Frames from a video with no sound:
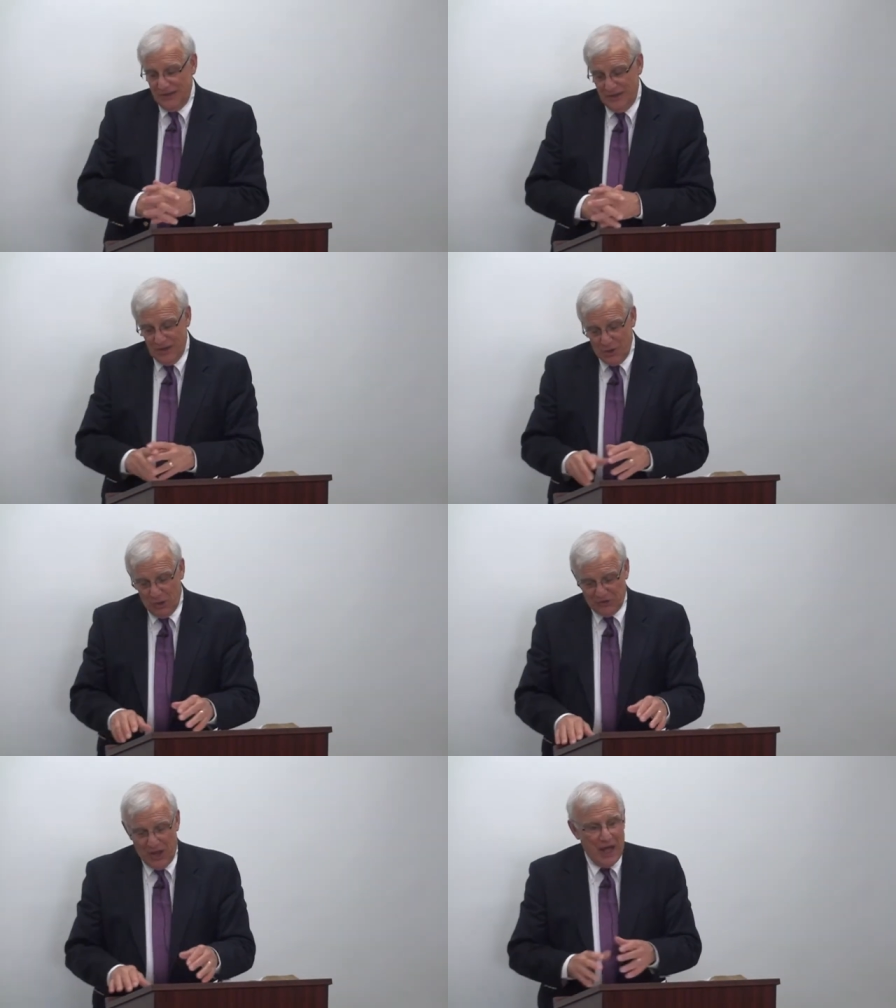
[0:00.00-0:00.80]
He
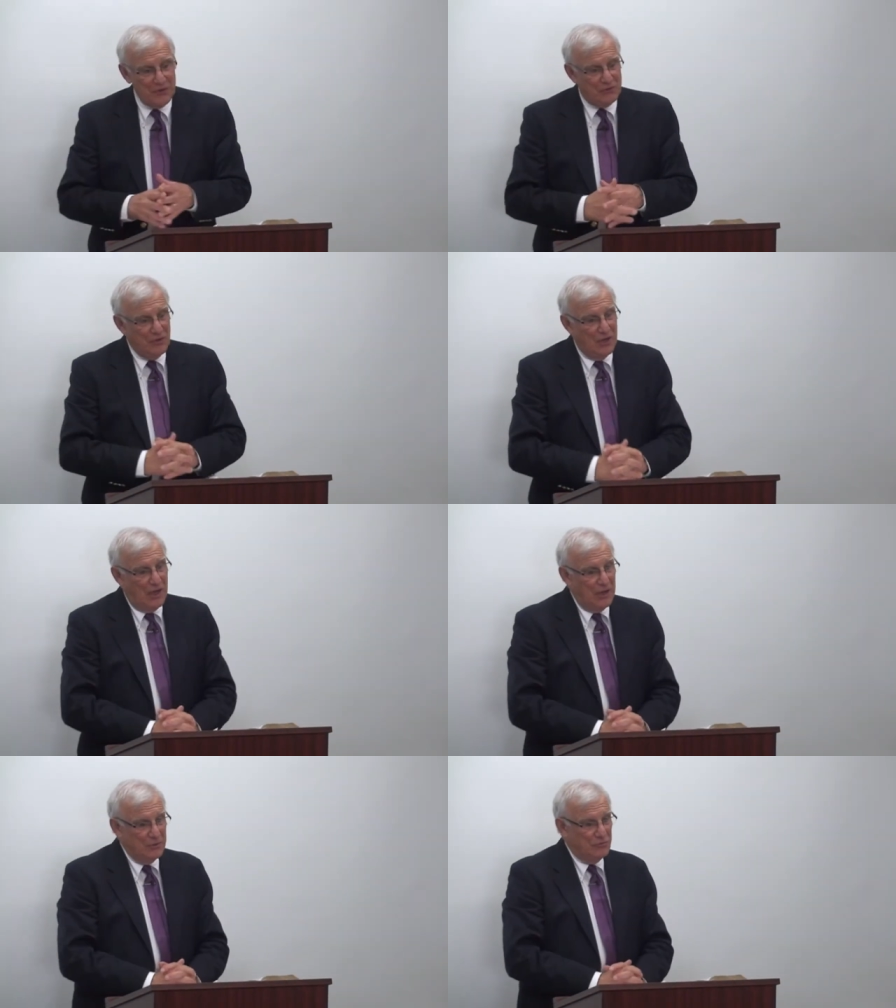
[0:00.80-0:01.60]
goes out
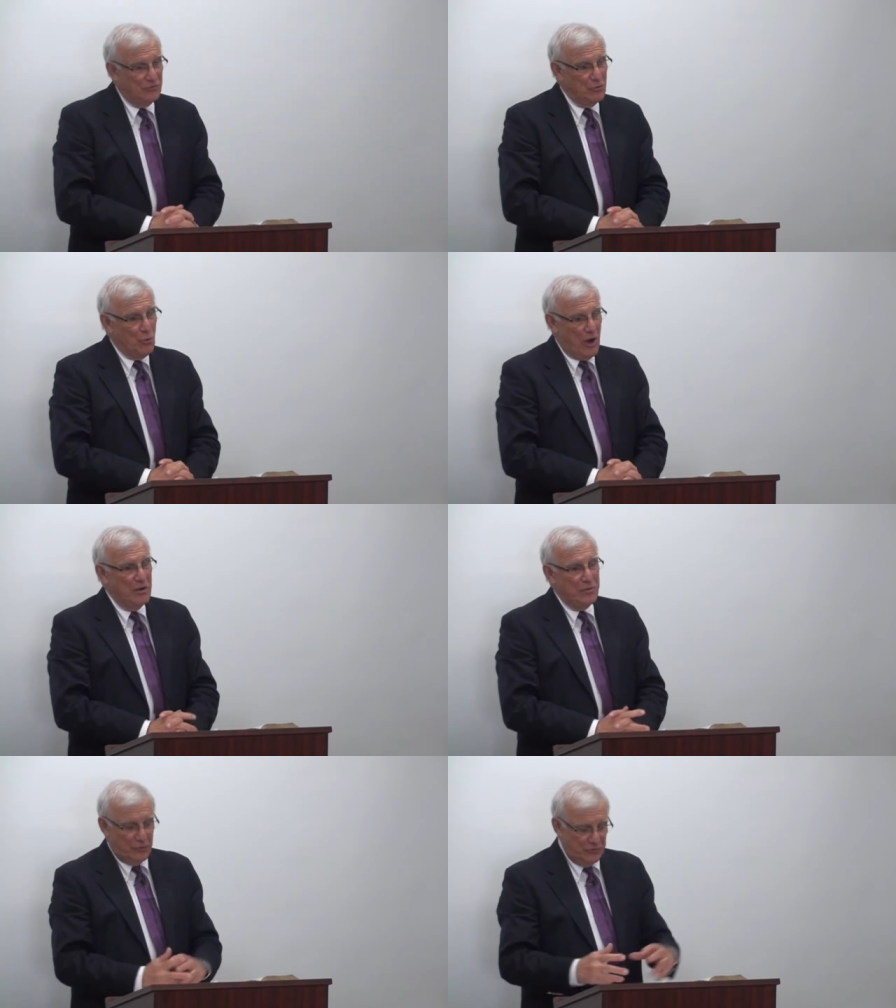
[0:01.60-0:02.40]
uh, to
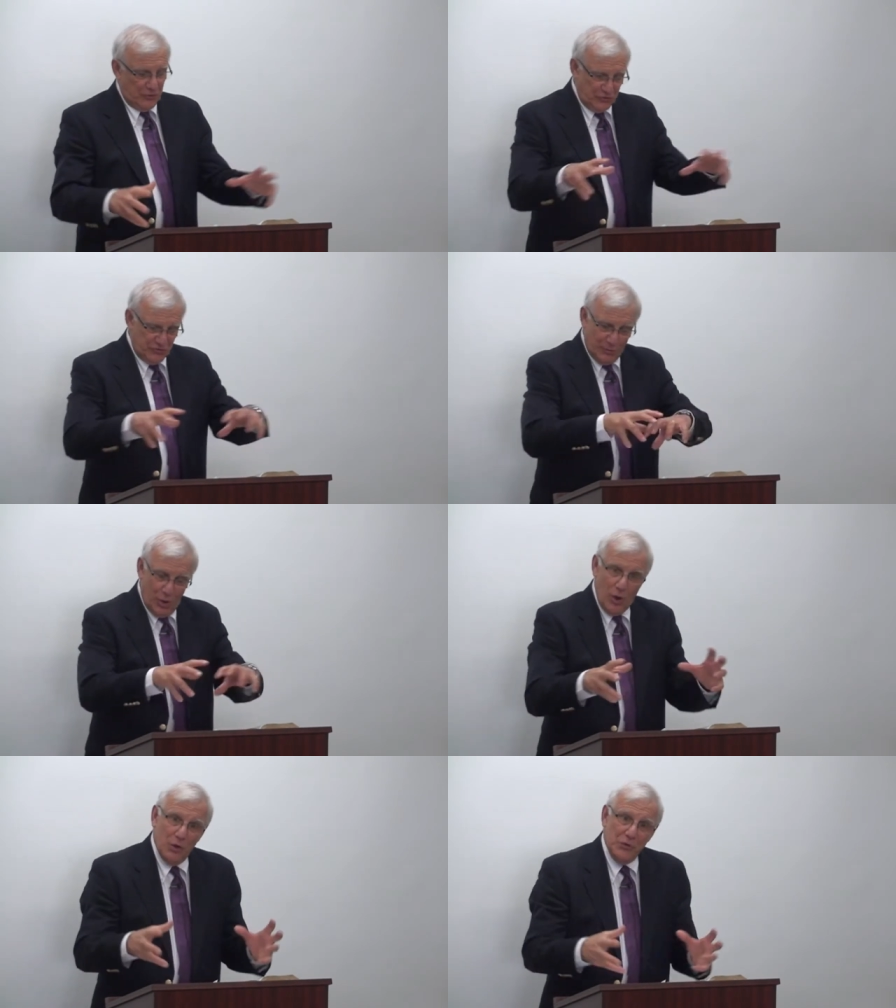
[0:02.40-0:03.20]
where there's the
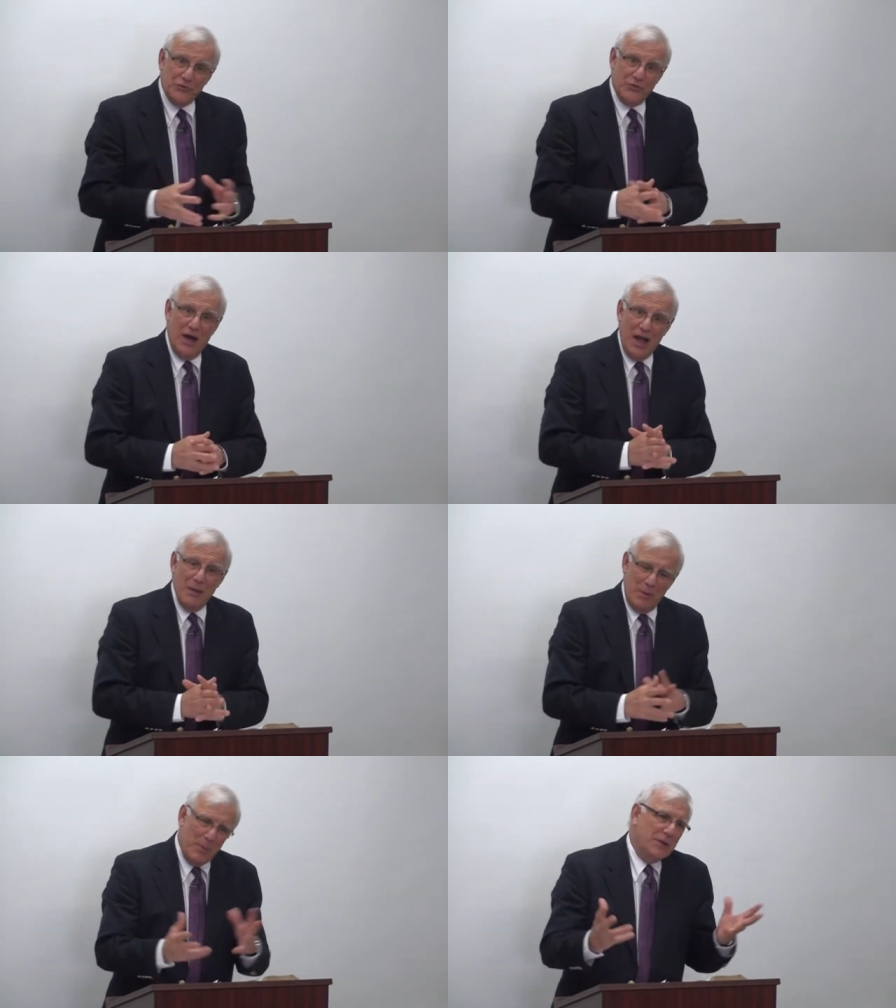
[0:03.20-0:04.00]
small
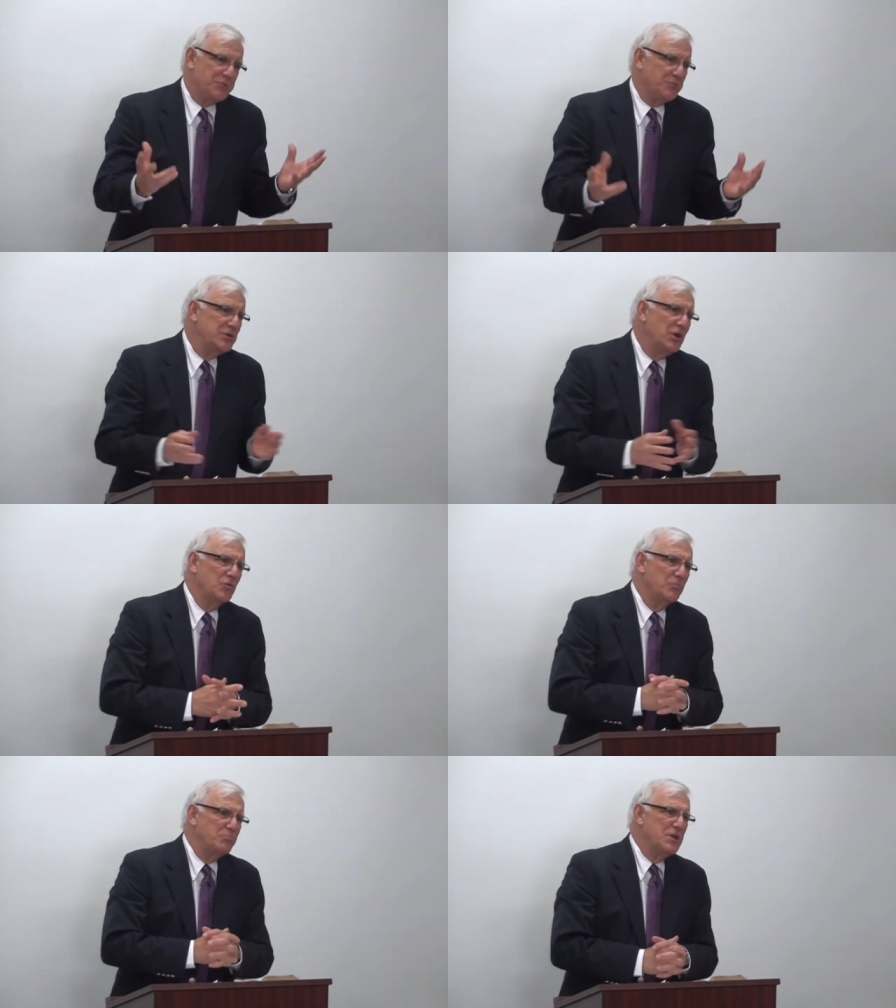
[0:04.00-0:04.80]
tribe, about
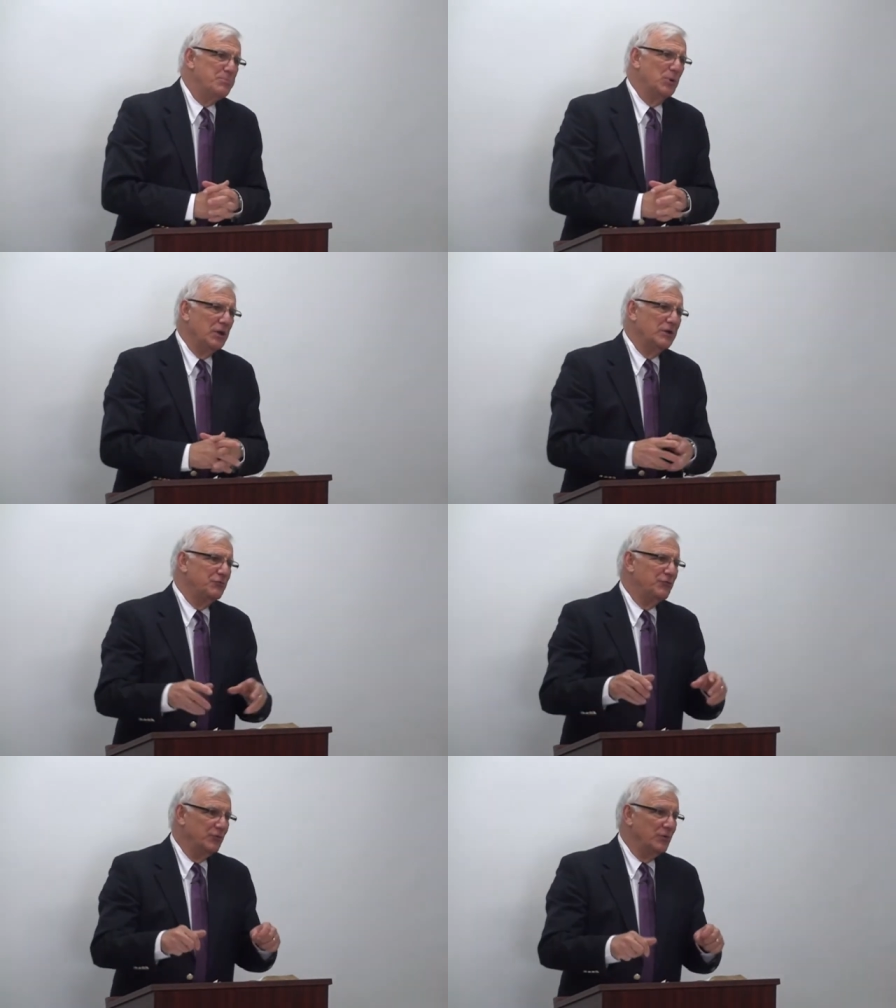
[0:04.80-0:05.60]
300 people of